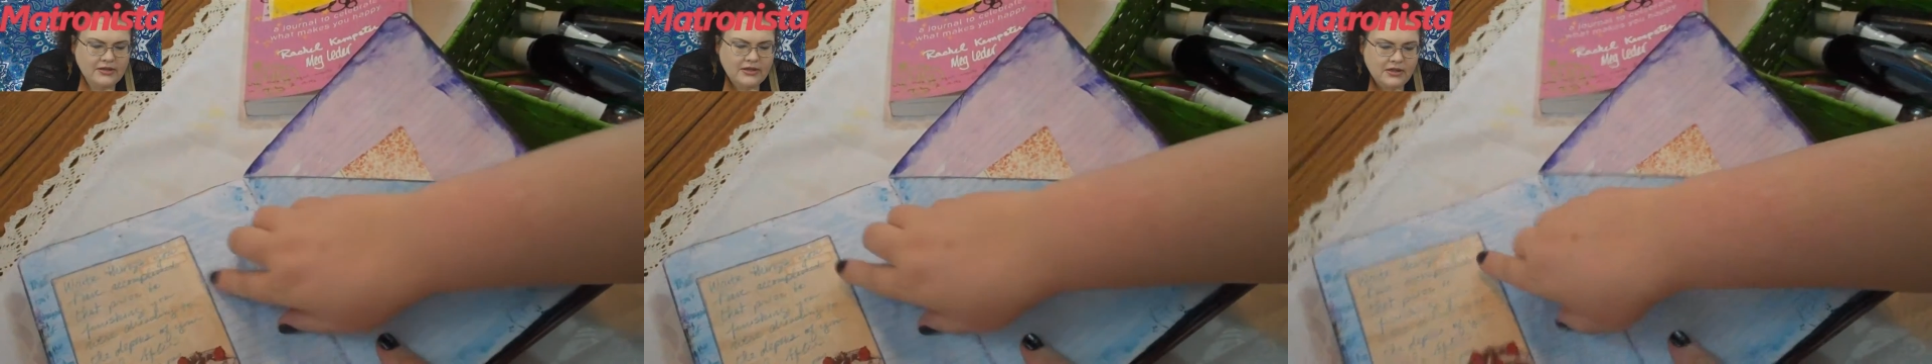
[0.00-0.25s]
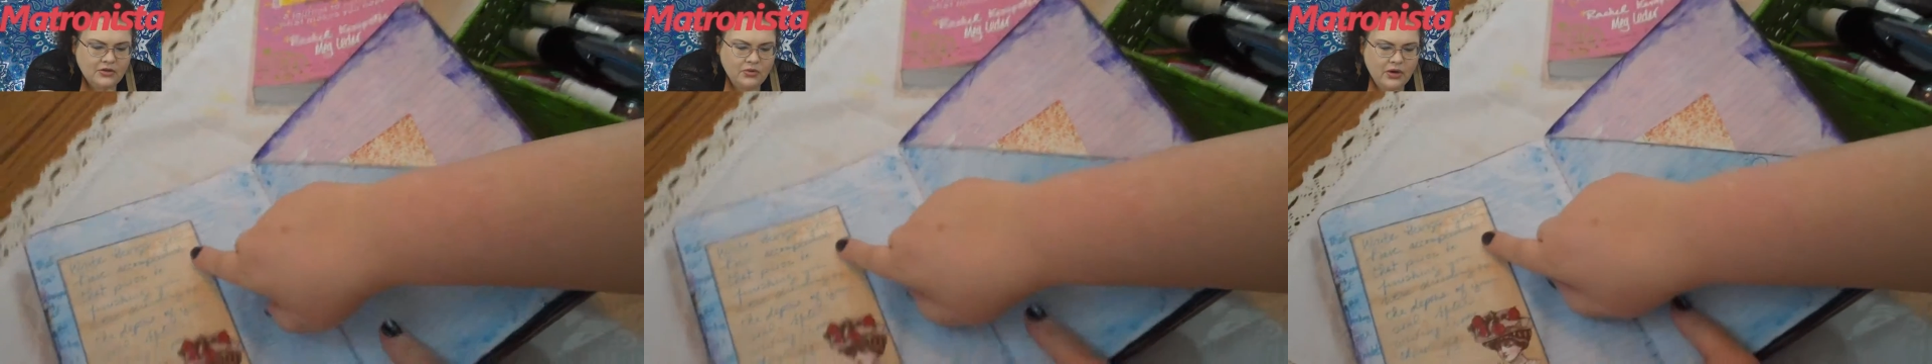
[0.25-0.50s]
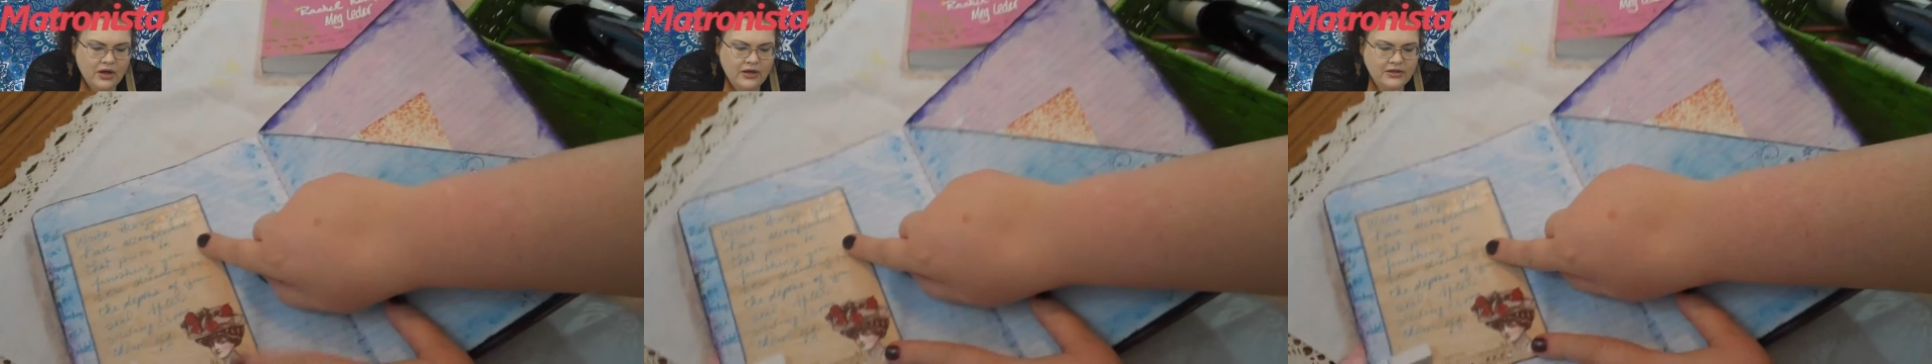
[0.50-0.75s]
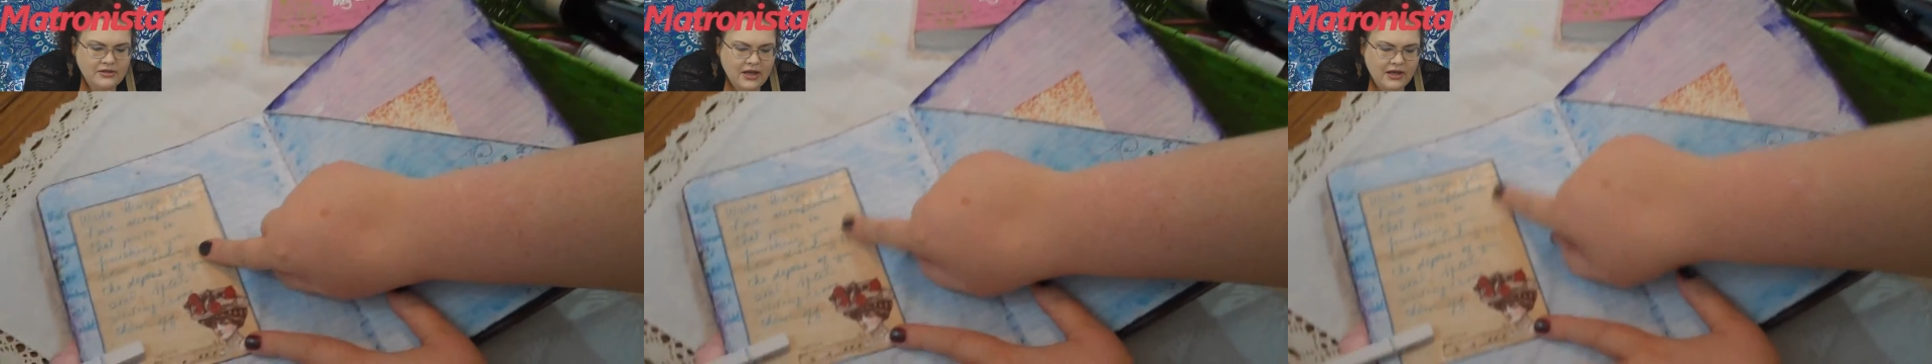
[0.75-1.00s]
did
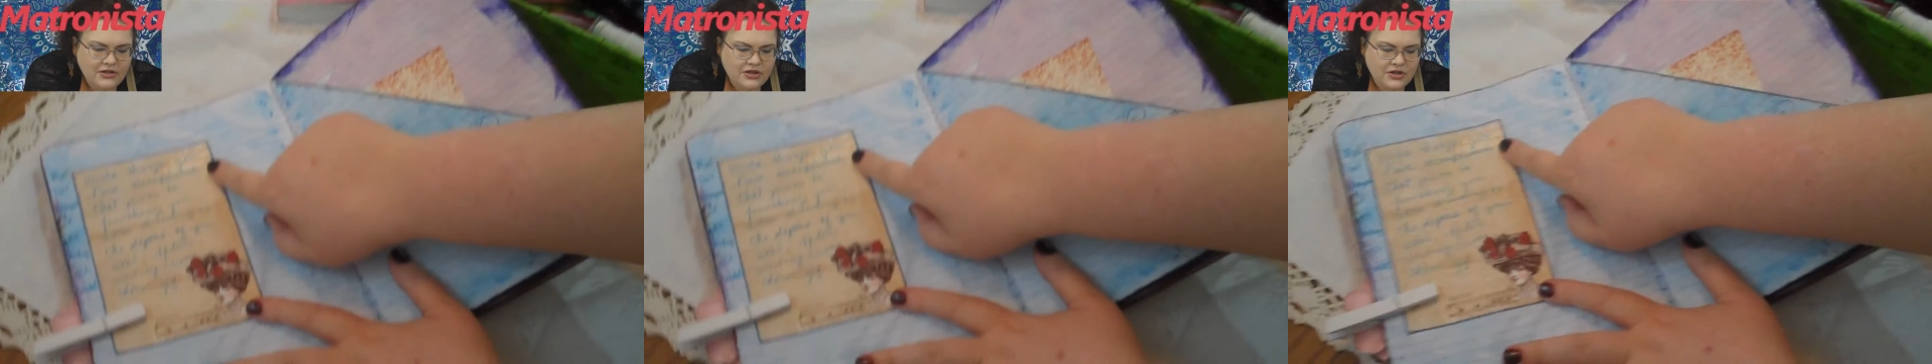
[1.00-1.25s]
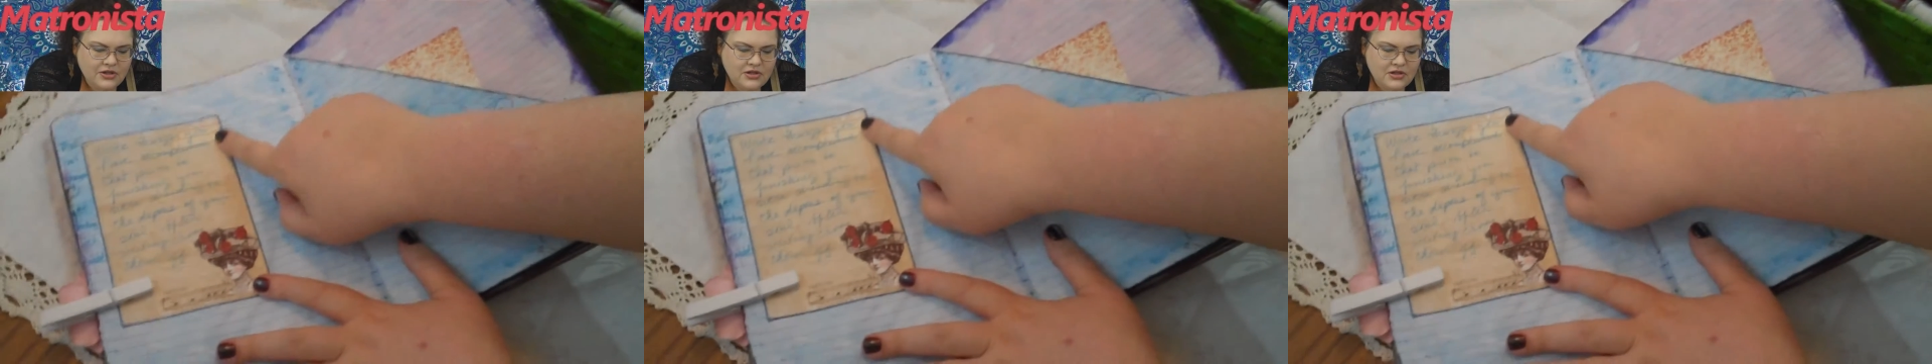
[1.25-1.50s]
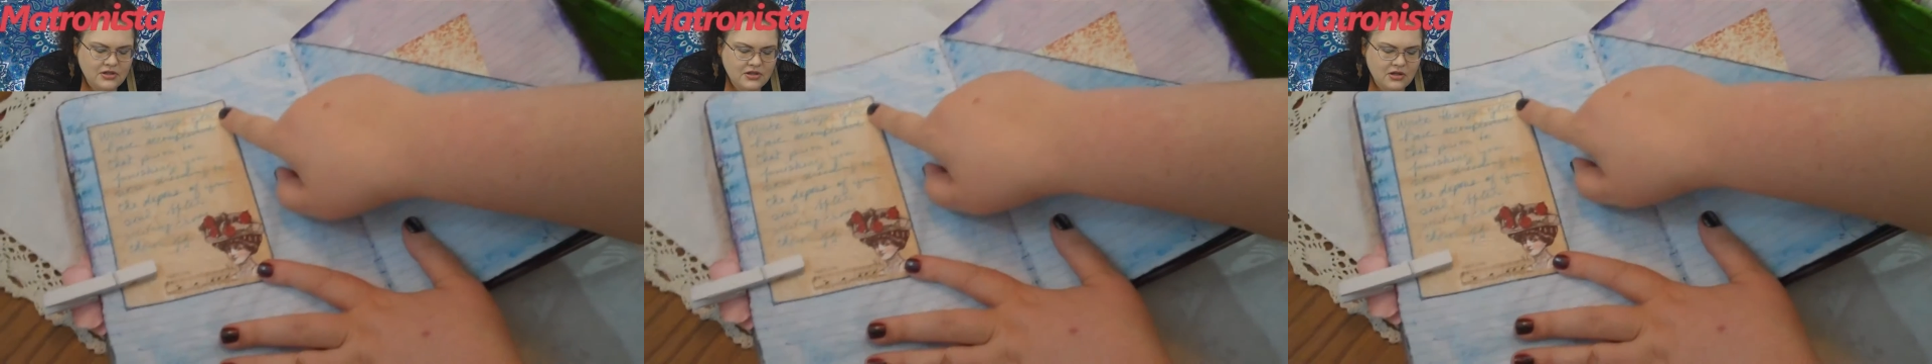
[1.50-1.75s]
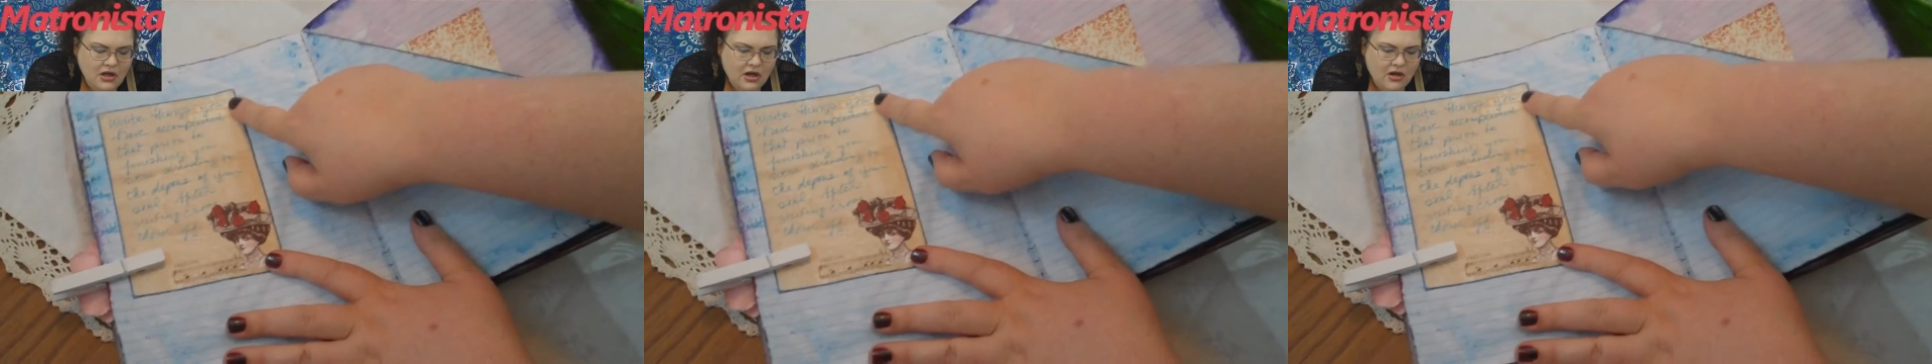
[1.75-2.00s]
was I
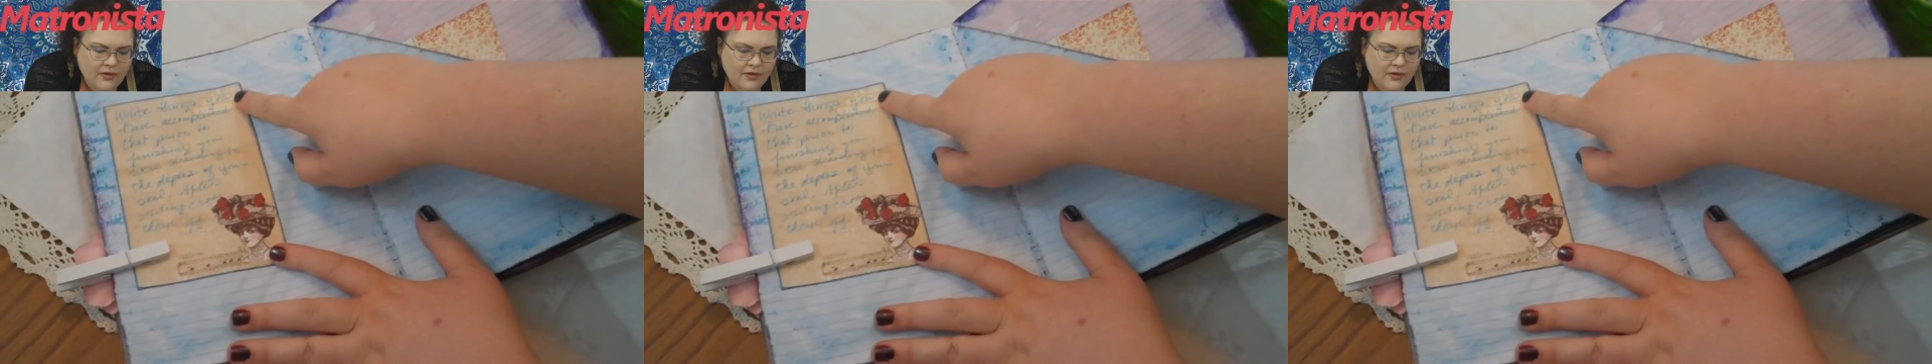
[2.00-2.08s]
just